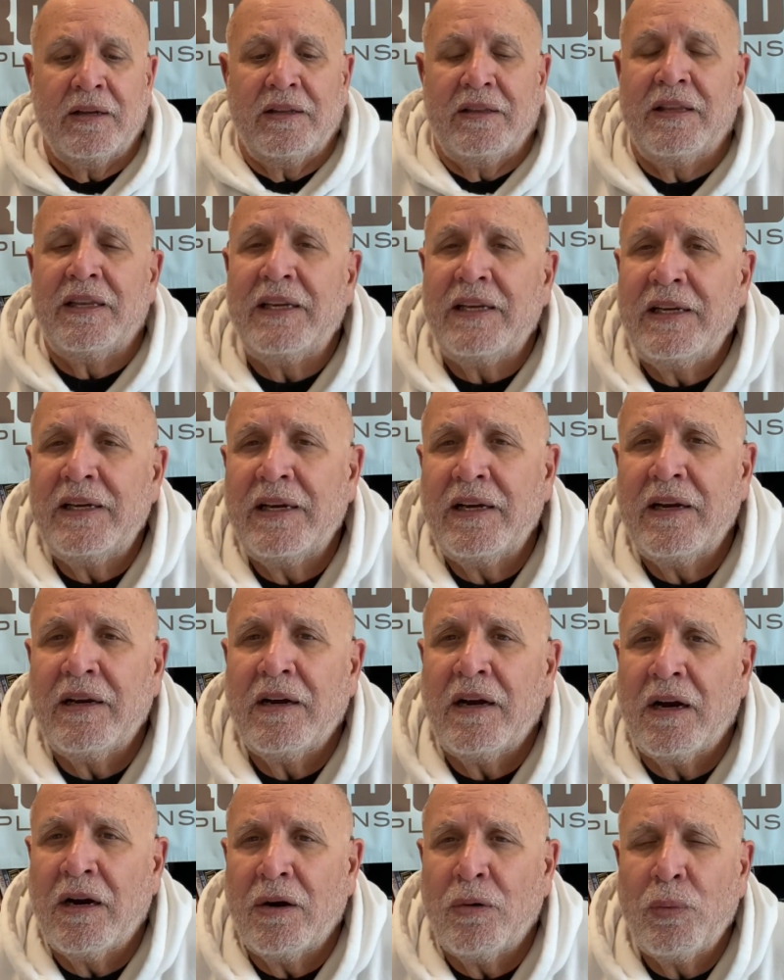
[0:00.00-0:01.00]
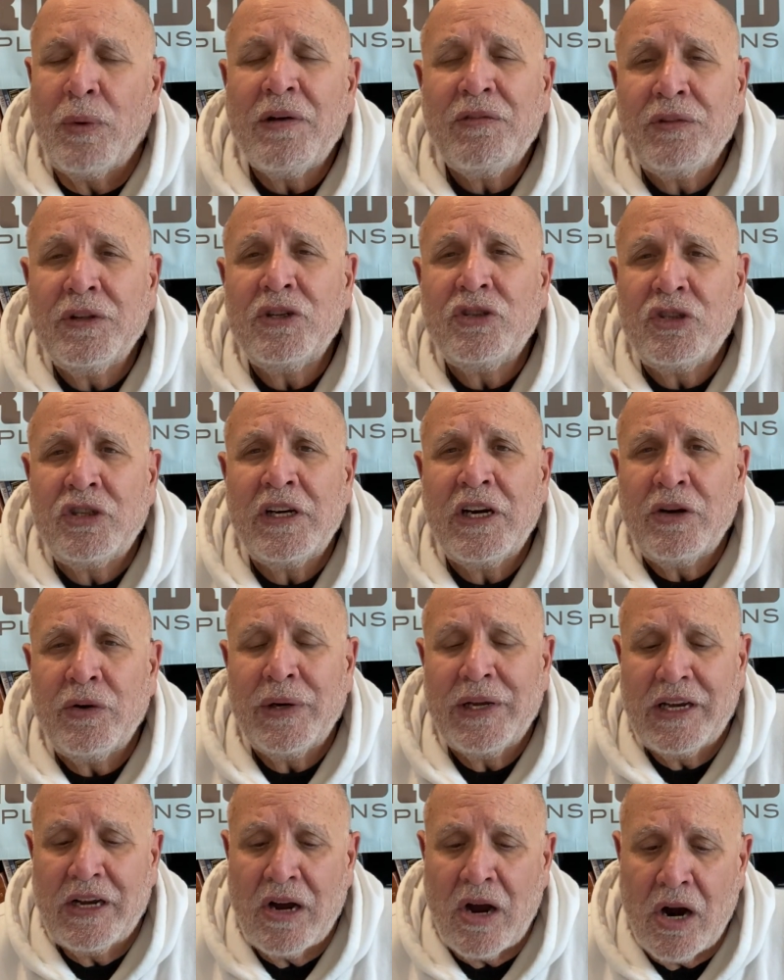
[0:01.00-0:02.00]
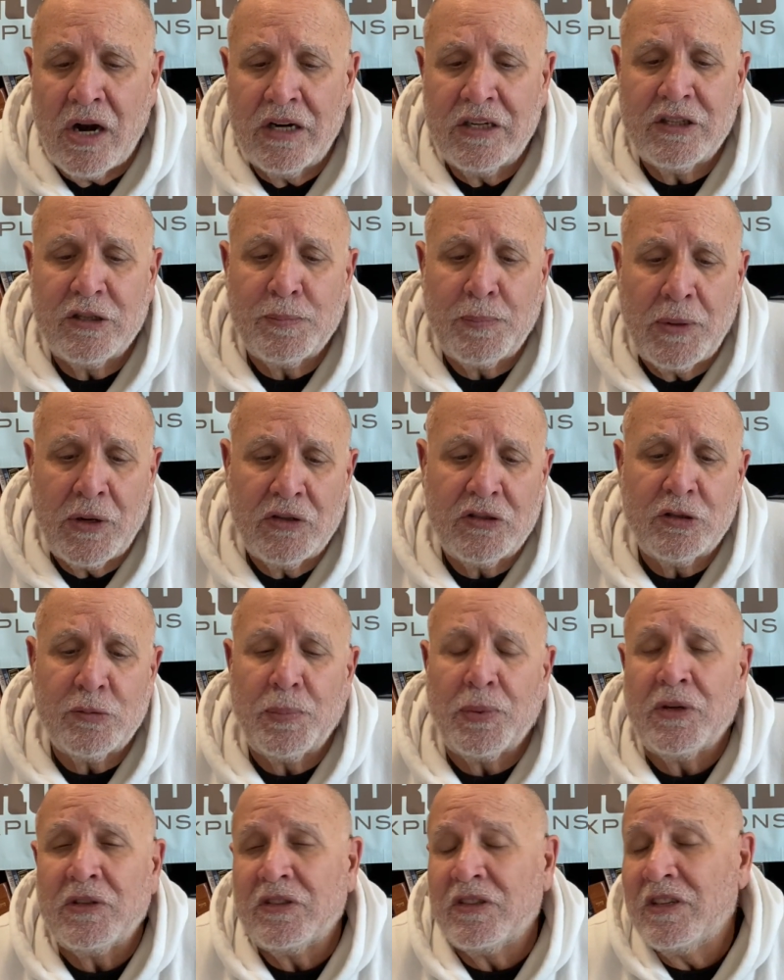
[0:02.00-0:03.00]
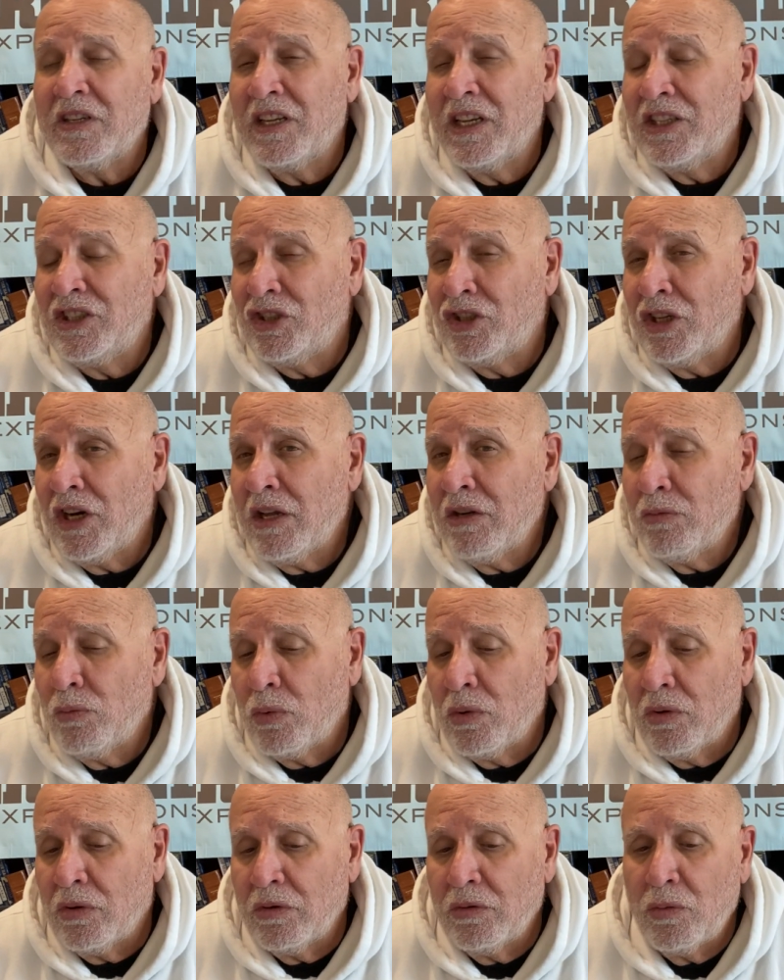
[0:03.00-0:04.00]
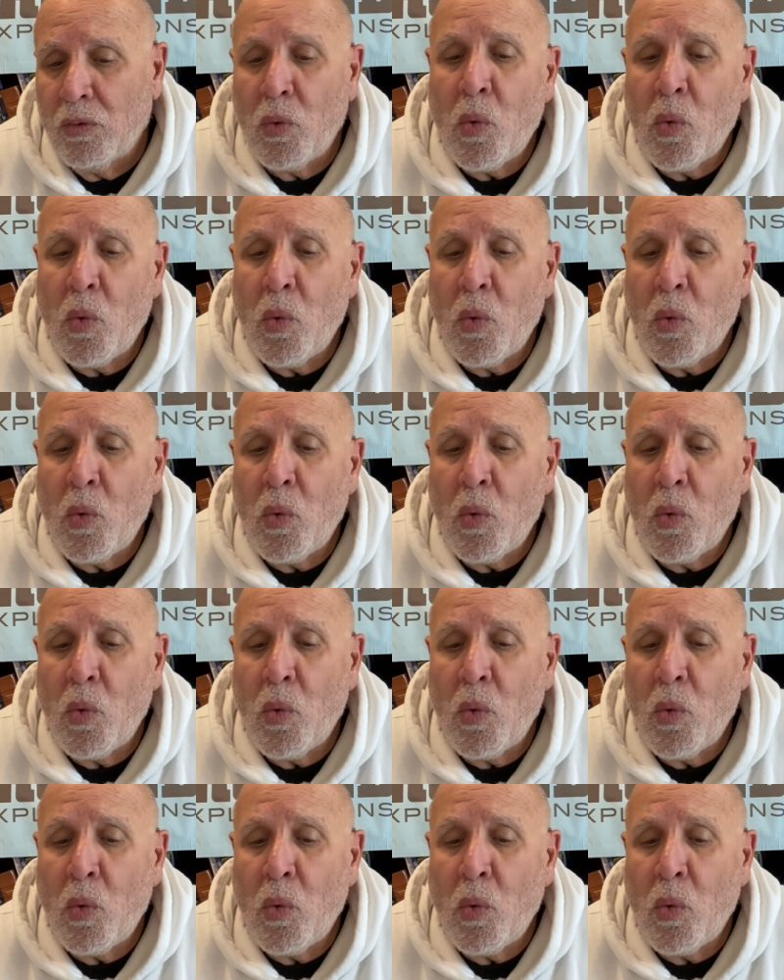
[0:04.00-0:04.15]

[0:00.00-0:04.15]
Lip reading: the Revolutionary Guard spokesperson, the general,